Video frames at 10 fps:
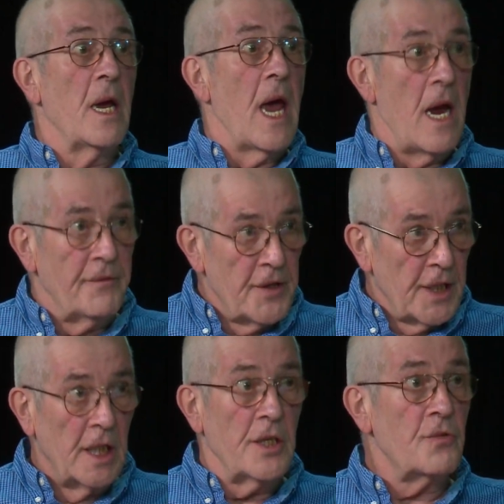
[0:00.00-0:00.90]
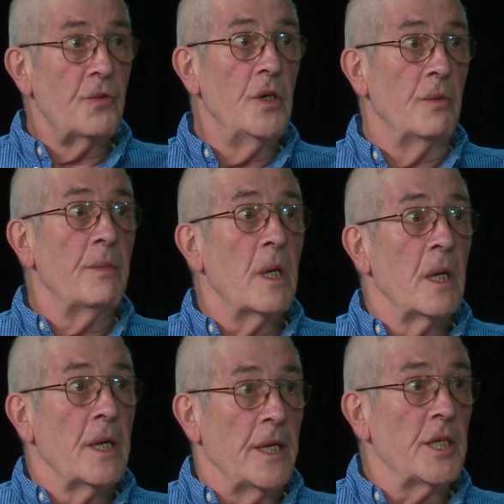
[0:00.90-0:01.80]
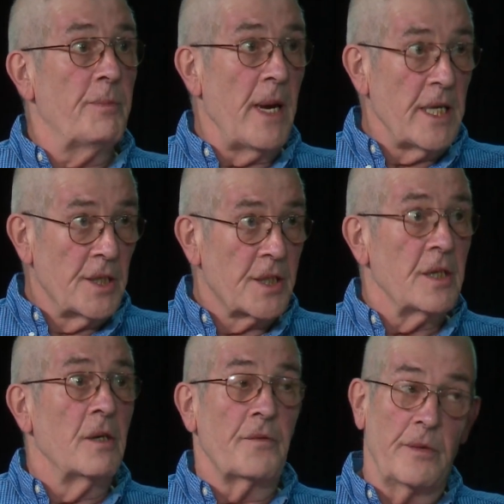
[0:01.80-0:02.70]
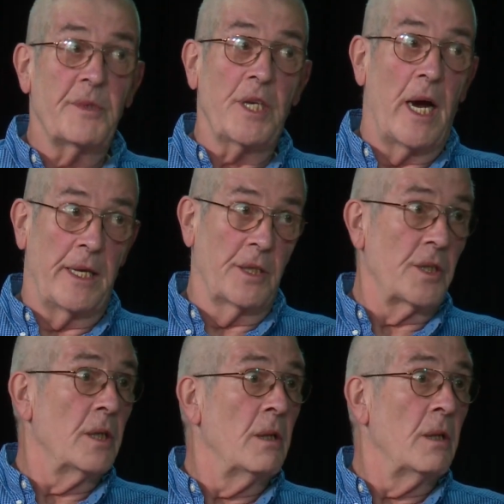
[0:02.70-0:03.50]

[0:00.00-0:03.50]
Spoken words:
Everything in this room is based from science.